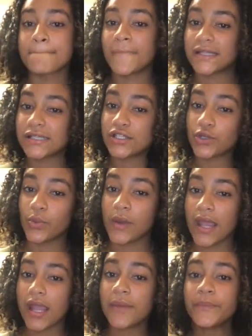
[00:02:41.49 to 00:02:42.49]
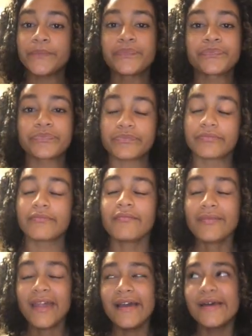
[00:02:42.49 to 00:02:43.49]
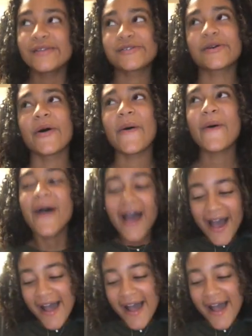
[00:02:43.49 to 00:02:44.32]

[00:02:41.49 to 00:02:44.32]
message away. So,